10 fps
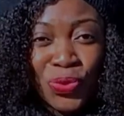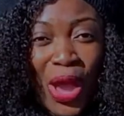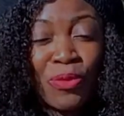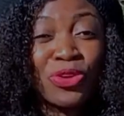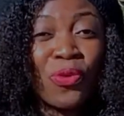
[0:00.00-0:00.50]
And
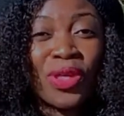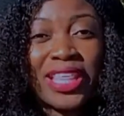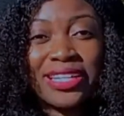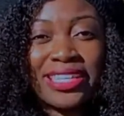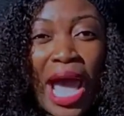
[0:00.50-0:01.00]
we don't want
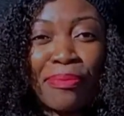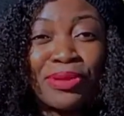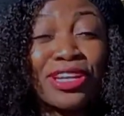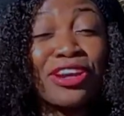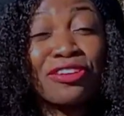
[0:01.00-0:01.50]
that to
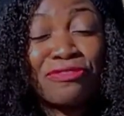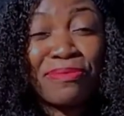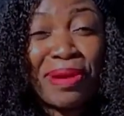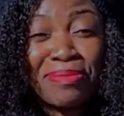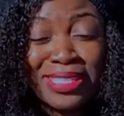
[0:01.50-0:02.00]
happen. Learn from
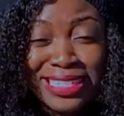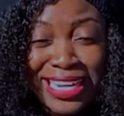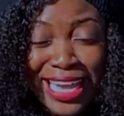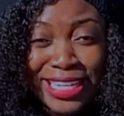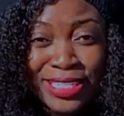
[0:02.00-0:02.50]
my
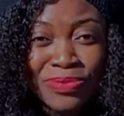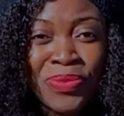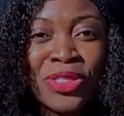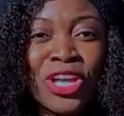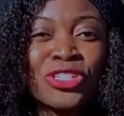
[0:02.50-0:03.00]
mistakes.
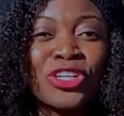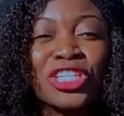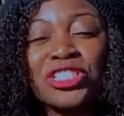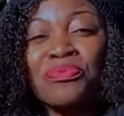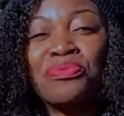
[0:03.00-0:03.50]
So
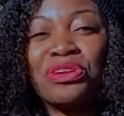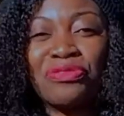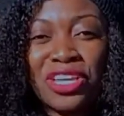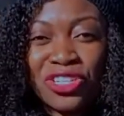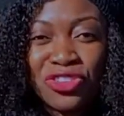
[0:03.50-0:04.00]
just a brief
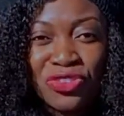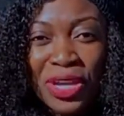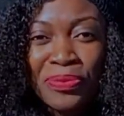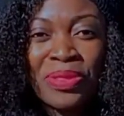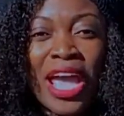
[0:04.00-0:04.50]
history.
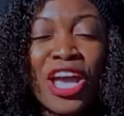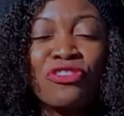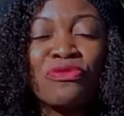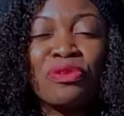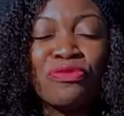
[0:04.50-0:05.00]
If
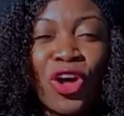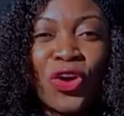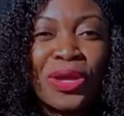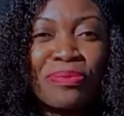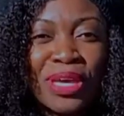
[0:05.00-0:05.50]
you've been
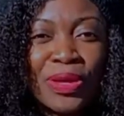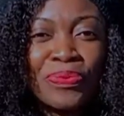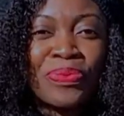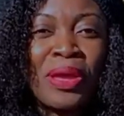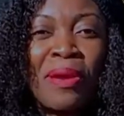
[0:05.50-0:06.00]
following me,
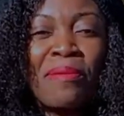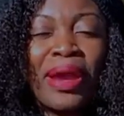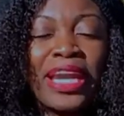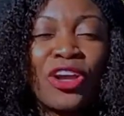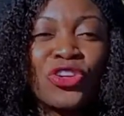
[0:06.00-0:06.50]
by
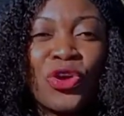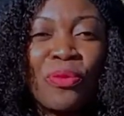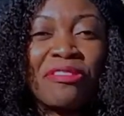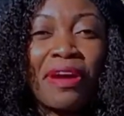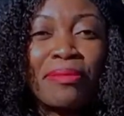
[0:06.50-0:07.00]
now you know my
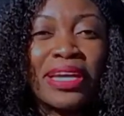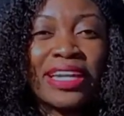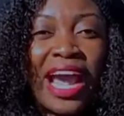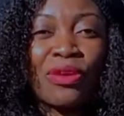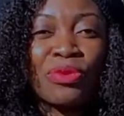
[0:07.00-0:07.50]
family and
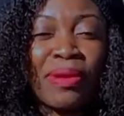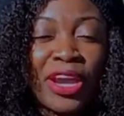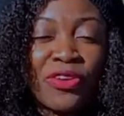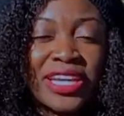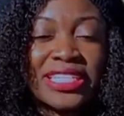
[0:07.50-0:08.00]
I, we
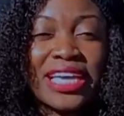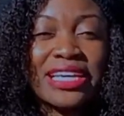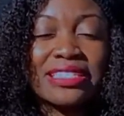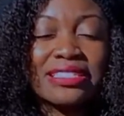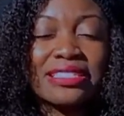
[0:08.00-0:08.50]
migrated
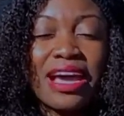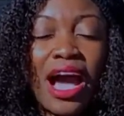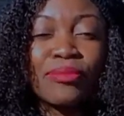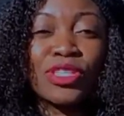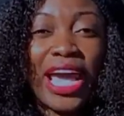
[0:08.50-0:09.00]

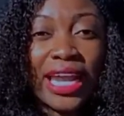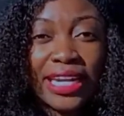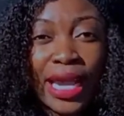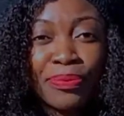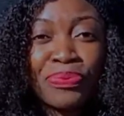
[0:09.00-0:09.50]
to
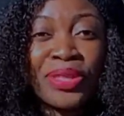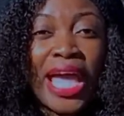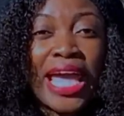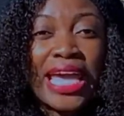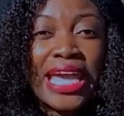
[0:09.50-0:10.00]
Canada
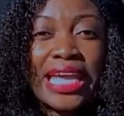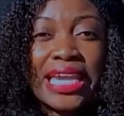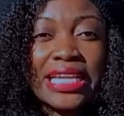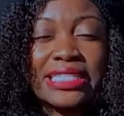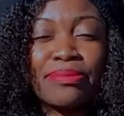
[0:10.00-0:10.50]
in
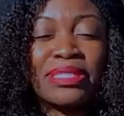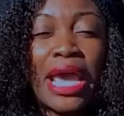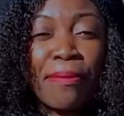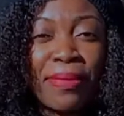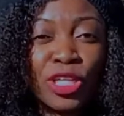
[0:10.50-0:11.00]

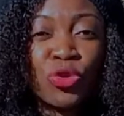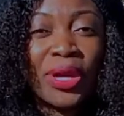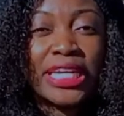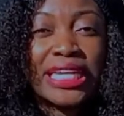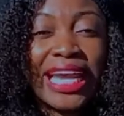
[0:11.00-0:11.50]
September
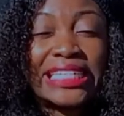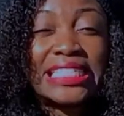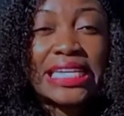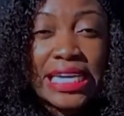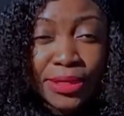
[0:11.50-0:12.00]

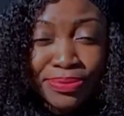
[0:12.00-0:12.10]
2019.